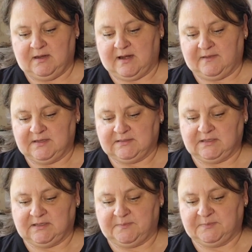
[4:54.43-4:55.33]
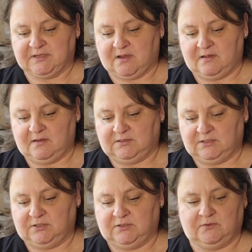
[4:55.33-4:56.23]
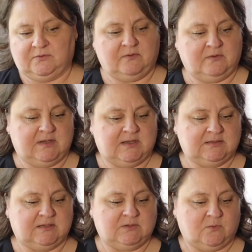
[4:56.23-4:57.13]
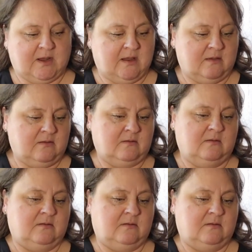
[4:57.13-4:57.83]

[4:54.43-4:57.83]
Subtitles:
Now this clips onto this as well.